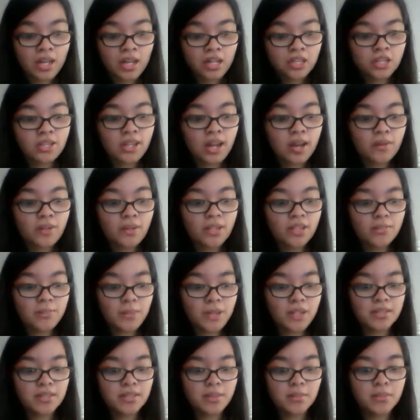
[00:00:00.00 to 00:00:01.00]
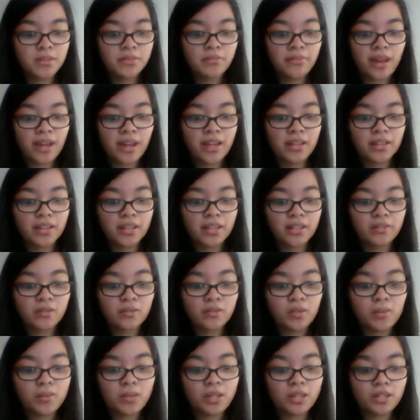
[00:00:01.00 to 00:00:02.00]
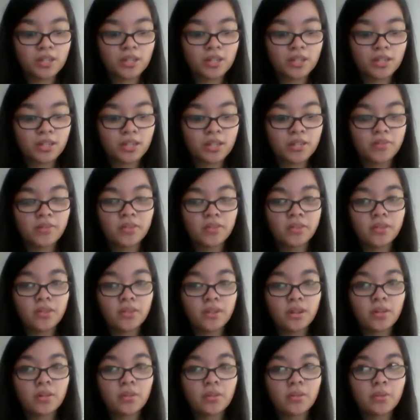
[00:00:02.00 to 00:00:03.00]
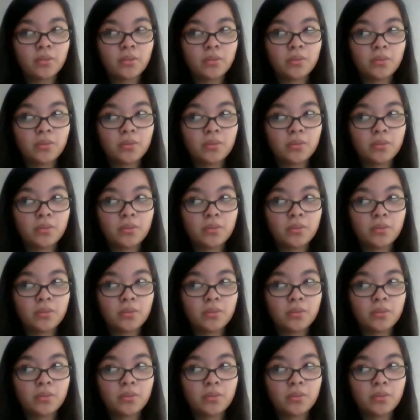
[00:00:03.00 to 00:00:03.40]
So now we expect some defiling of womanhood, even though